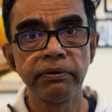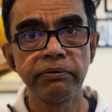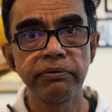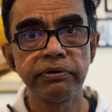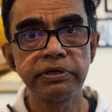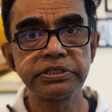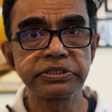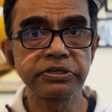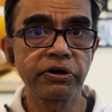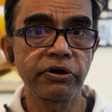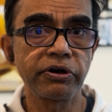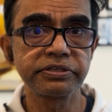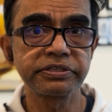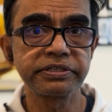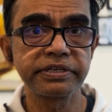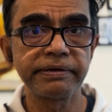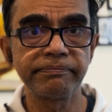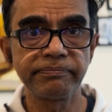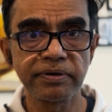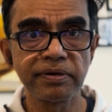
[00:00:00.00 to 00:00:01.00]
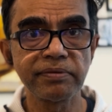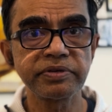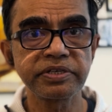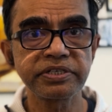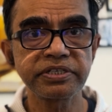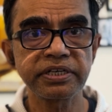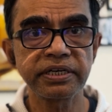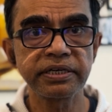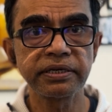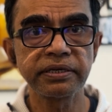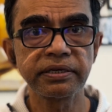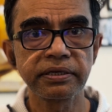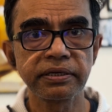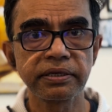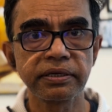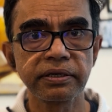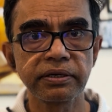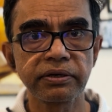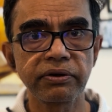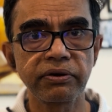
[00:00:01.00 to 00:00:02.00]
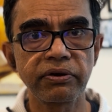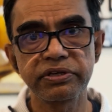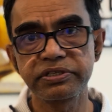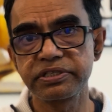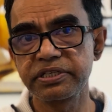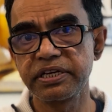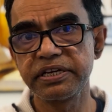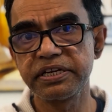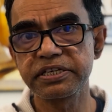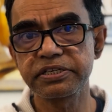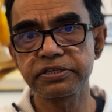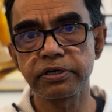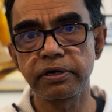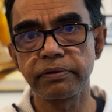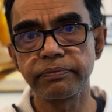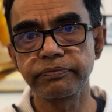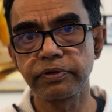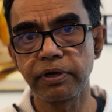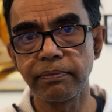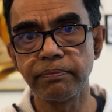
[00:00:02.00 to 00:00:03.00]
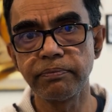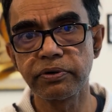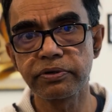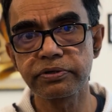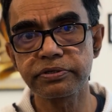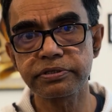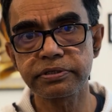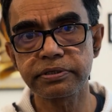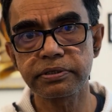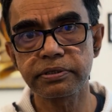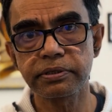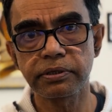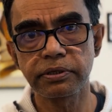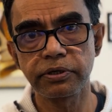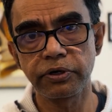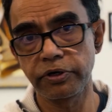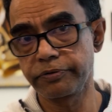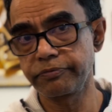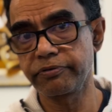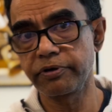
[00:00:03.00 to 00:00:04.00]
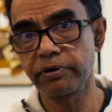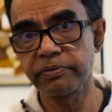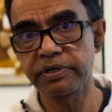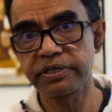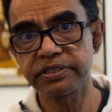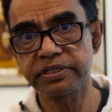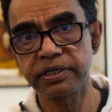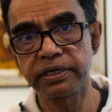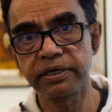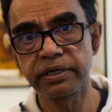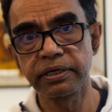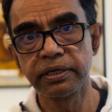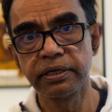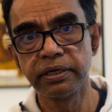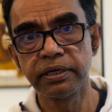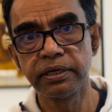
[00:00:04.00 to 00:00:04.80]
which cause inflammation, cause a risk of thrombus, clot formation,